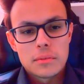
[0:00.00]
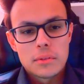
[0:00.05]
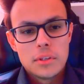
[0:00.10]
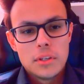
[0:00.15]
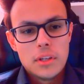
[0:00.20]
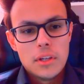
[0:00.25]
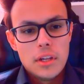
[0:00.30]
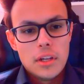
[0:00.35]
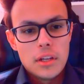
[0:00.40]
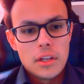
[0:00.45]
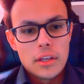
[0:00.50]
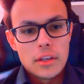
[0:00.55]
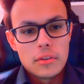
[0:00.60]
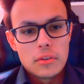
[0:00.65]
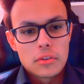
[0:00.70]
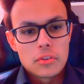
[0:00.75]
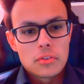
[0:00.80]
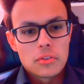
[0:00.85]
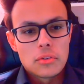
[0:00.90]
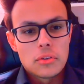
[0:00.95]
like also
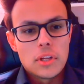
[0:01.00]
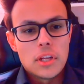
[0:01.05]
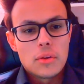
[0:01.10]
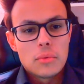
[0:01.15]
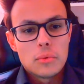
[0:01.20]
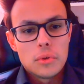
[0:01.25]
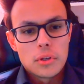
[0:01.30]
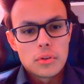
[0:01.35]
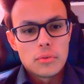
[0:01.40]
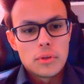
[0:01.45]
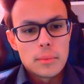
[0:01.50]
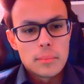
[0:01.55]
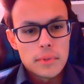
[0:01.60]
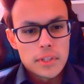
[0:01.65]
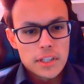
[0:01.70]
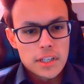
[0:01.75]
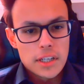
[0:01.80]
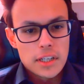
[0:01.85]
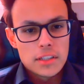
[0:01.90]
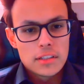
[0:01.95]
network
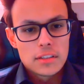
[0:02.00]
replicated,